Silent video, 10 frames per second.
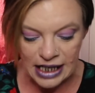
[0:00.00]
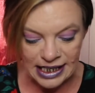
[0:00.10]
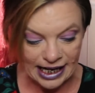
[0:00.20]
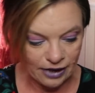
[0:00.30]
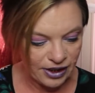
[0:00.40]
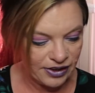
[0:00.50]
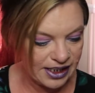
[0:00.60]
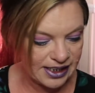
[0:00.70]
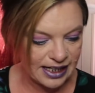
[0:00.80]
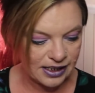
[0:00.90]
then,
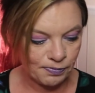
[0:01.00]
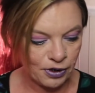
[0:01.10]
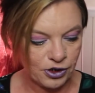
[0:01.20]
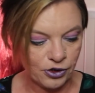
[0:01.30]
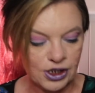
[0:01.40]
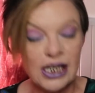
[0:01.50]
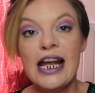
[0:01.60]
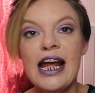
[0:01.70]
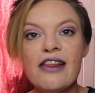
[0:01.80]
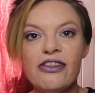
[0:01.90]
this next product.
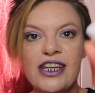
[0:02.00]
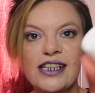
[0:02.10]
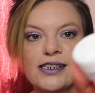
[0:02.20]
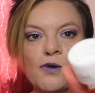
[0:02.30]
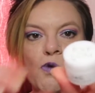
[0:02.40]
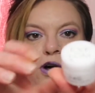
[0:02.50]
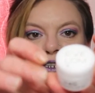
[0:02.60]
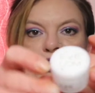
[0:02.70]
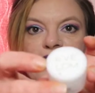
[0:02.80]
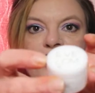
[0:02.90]
This was